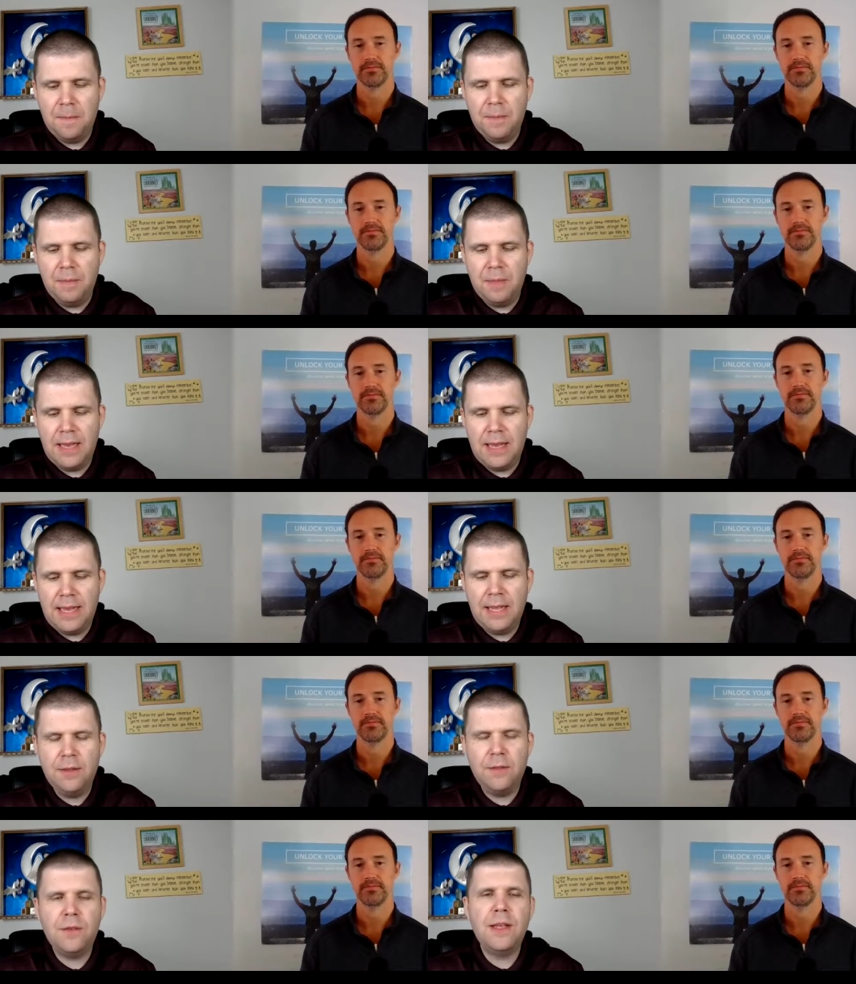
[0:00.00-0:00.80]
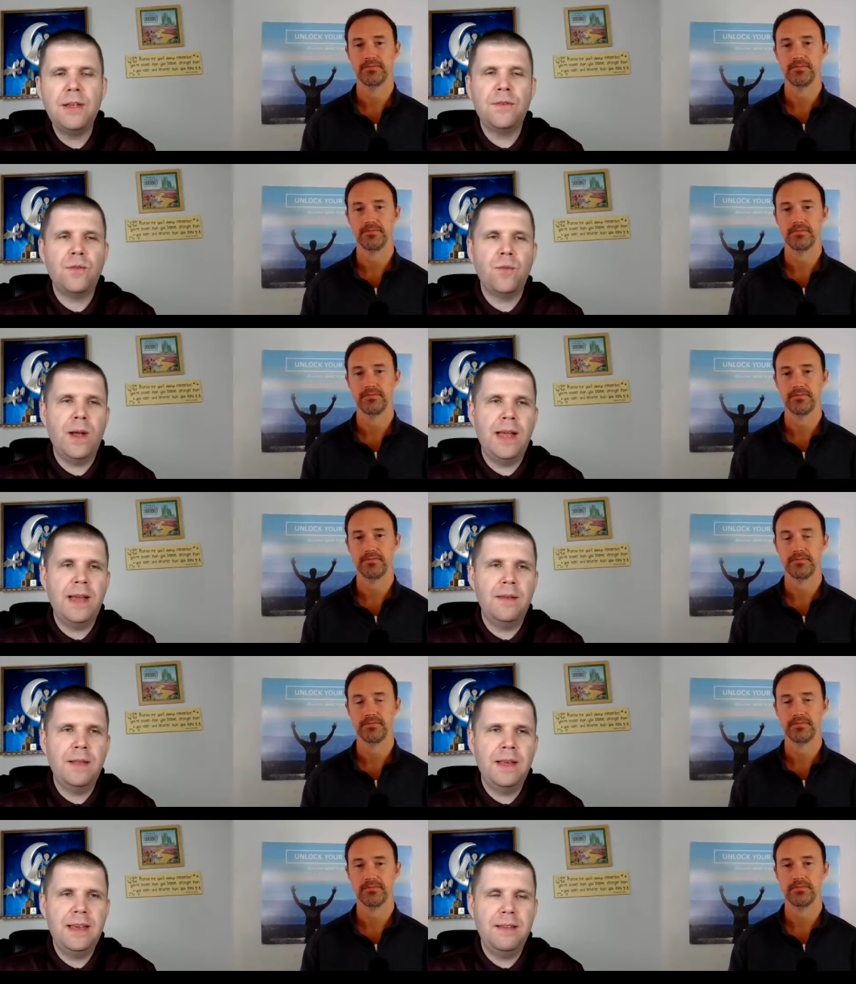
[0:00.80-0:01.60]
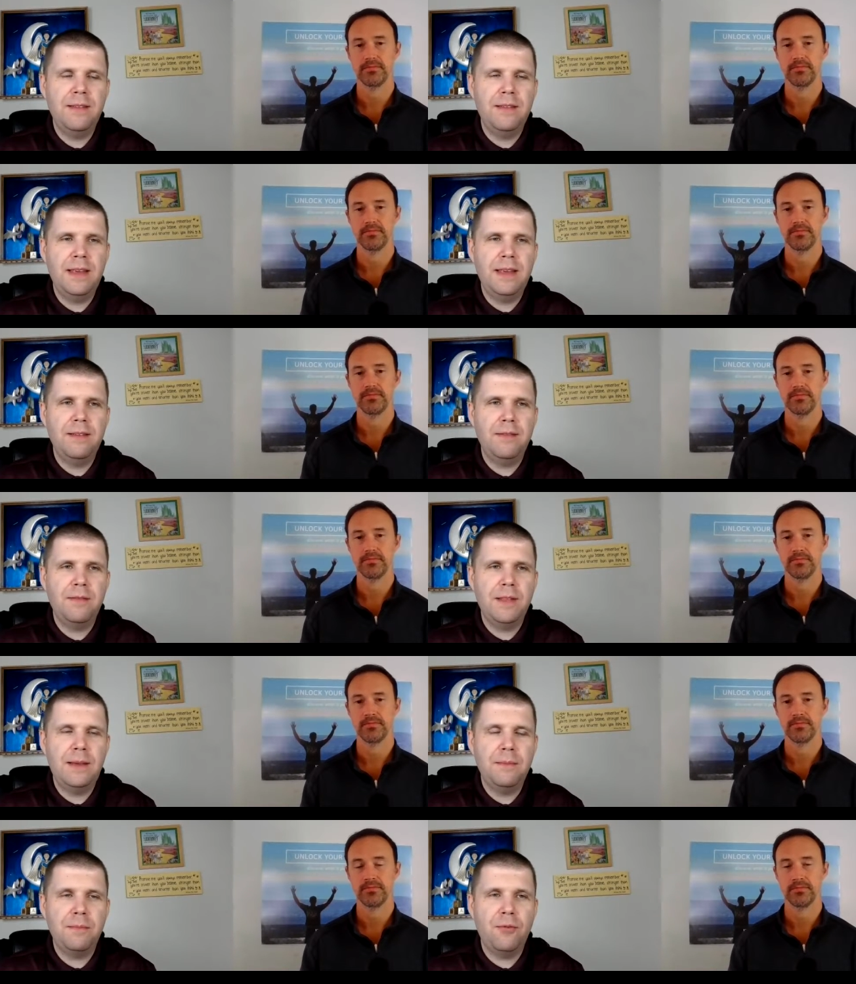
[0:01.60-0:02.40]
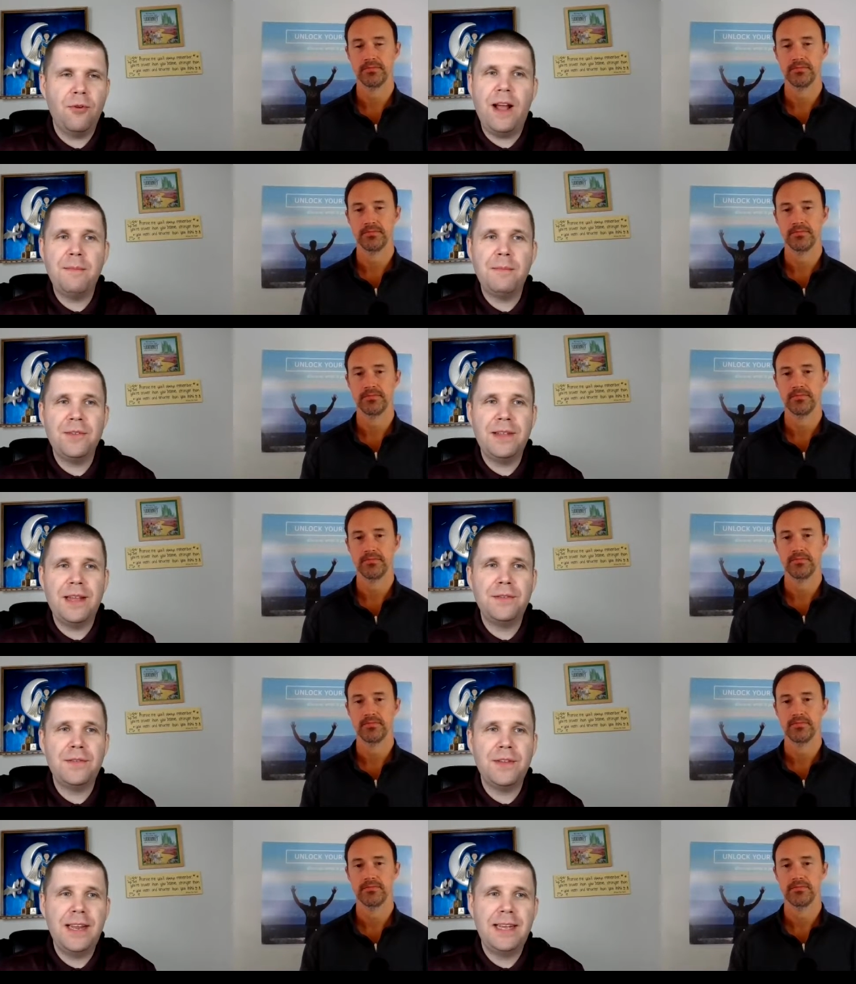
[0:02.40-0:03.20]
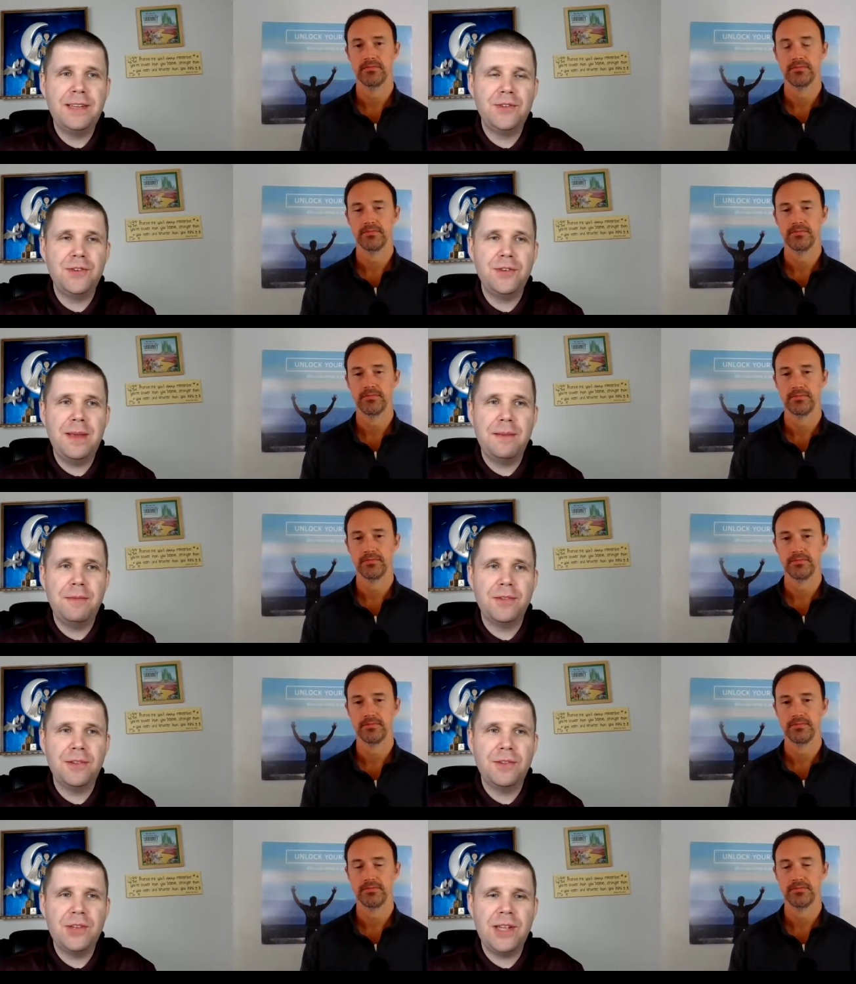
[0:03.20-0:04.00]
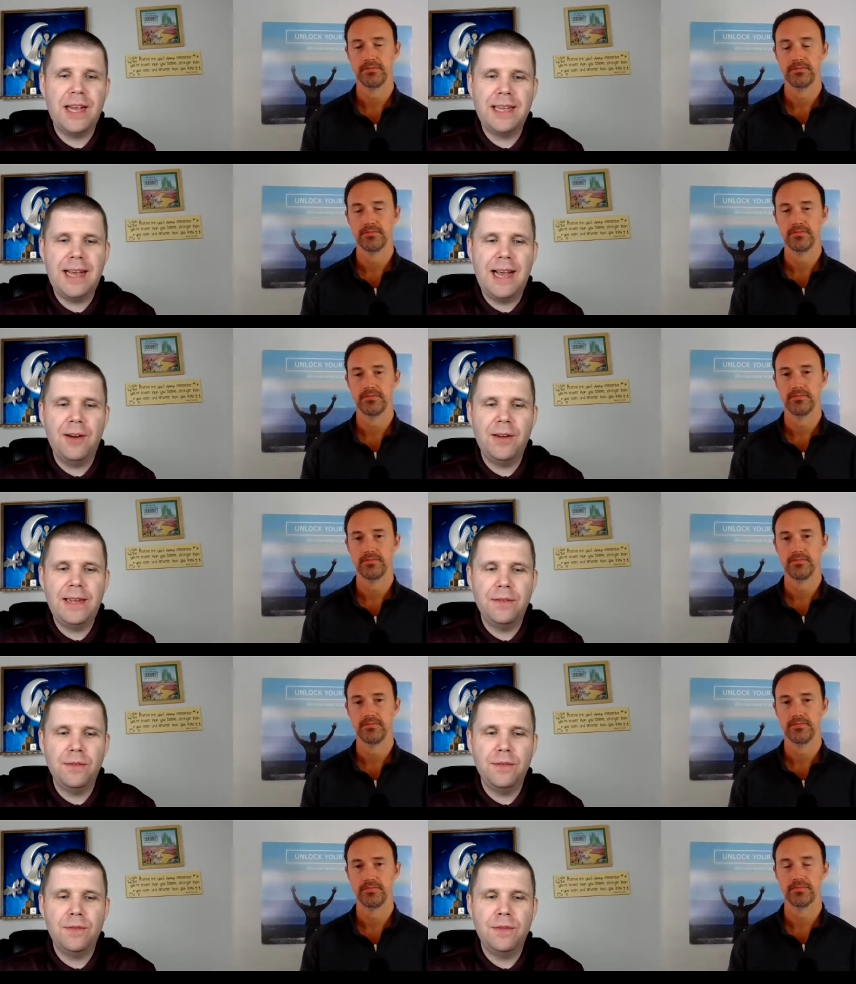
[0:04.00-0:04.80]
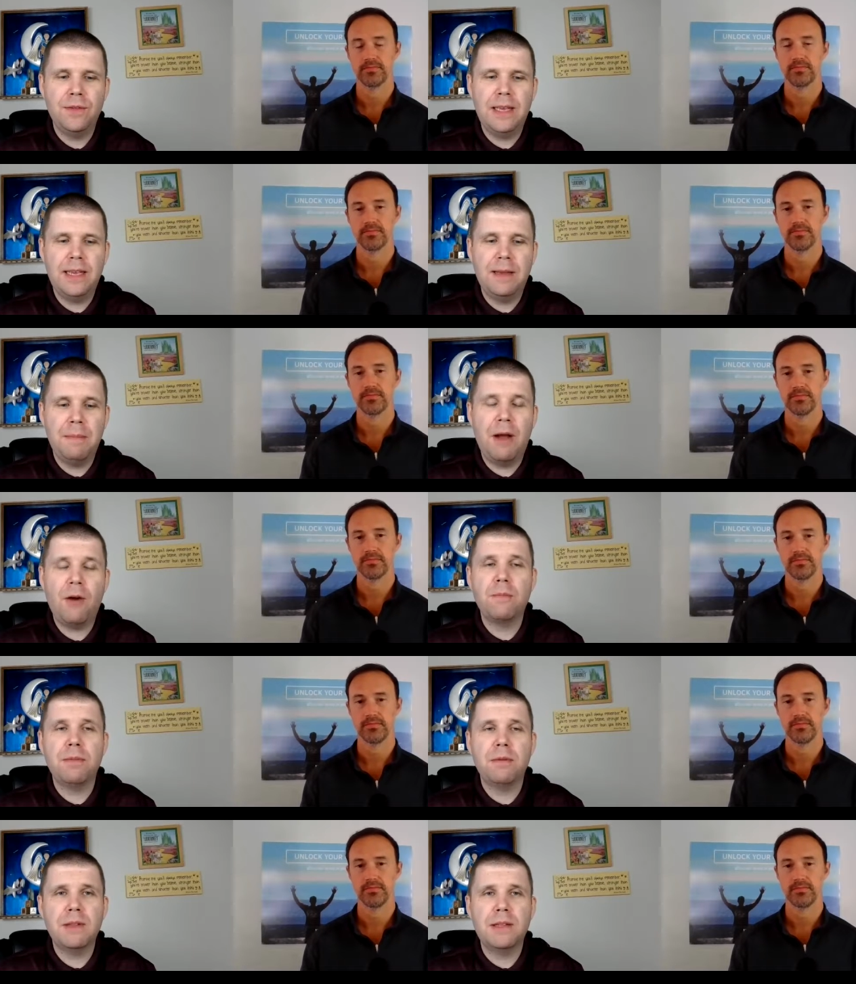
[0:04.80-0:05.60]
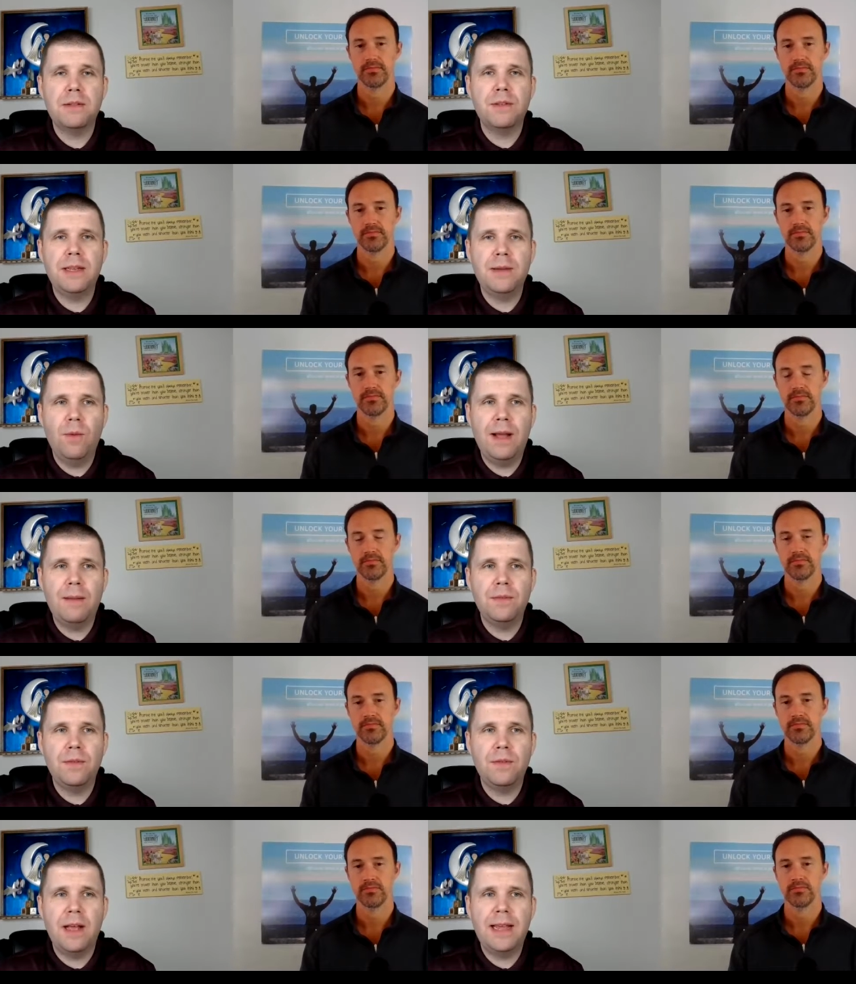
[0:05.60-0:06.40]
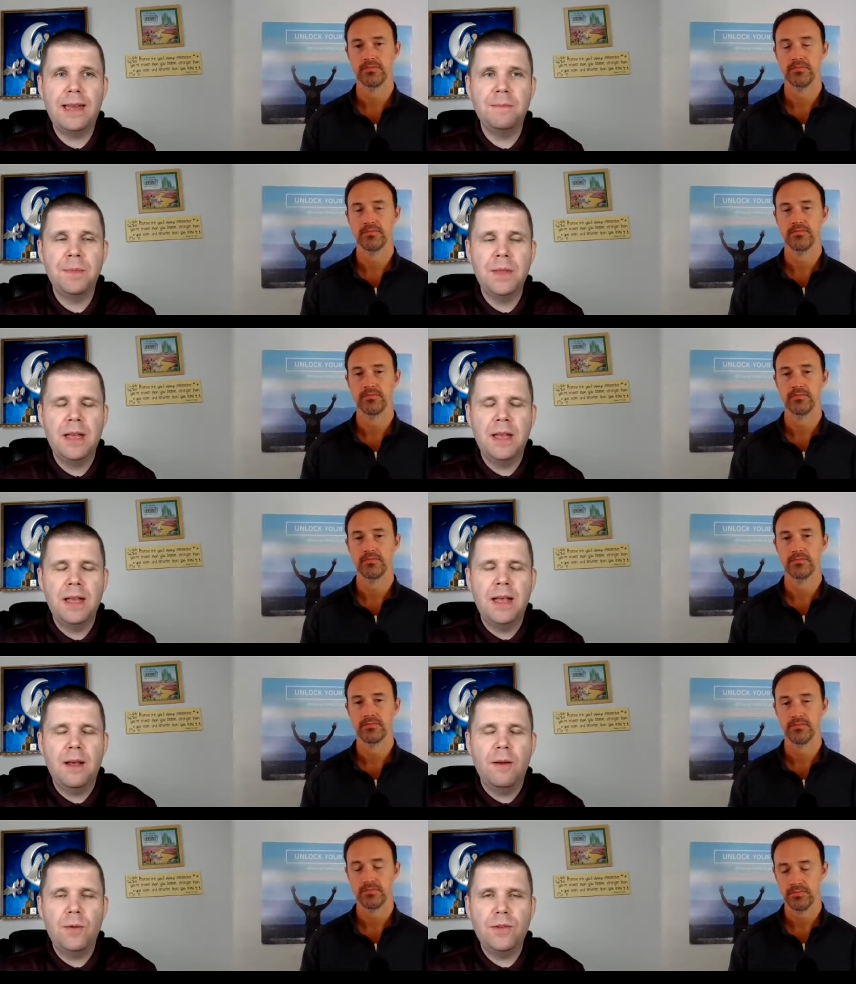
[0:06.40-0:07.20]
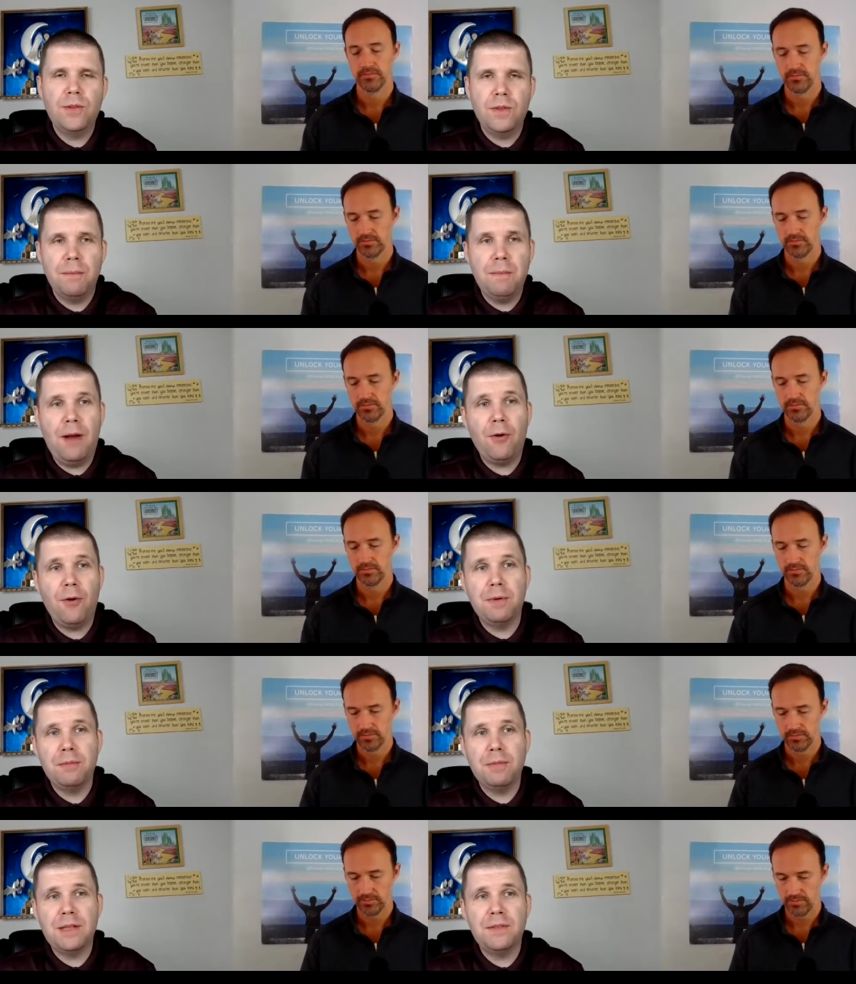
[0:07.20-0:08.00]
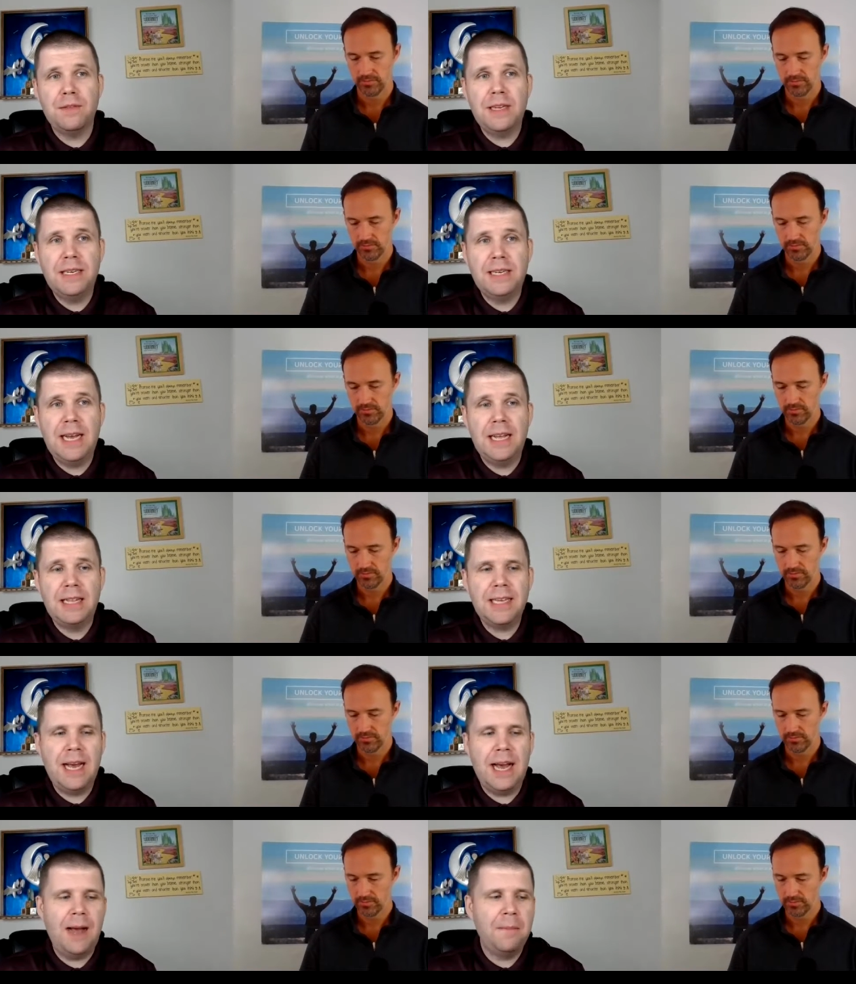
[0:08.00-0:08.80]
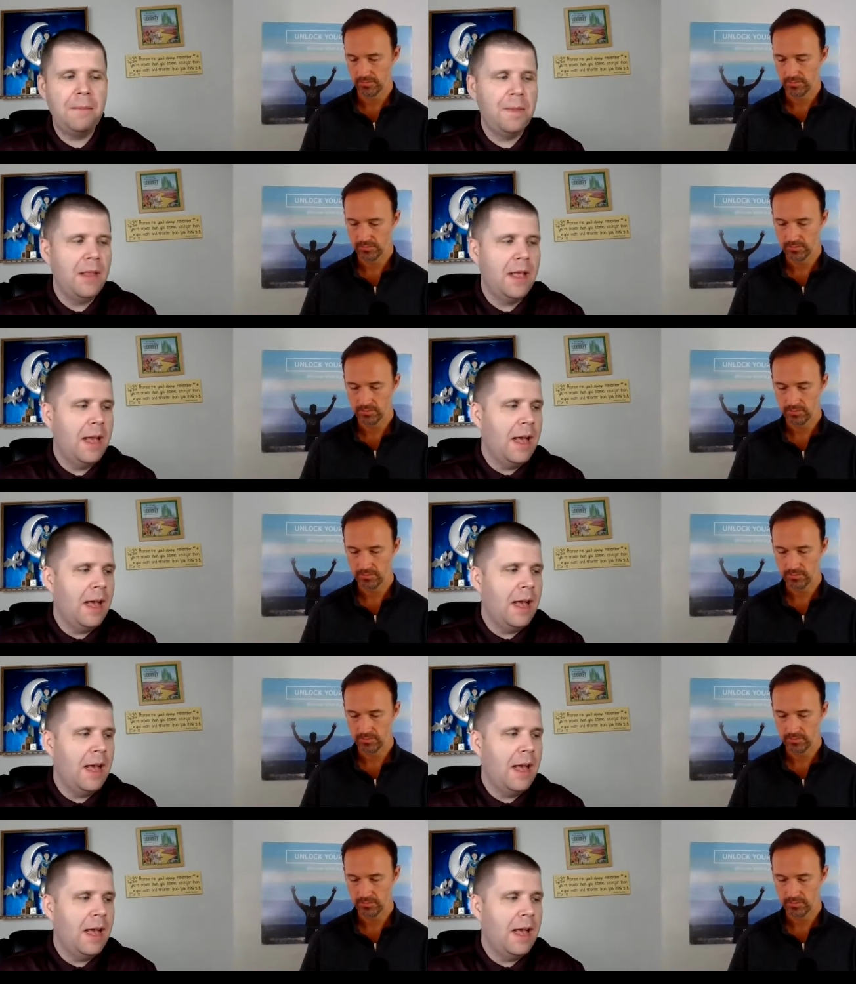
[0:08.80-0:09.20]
Speaker 1: The easiest way, the primal destination to be able to check out is the Empowered Publicity website, which is empoweredpublicity.com,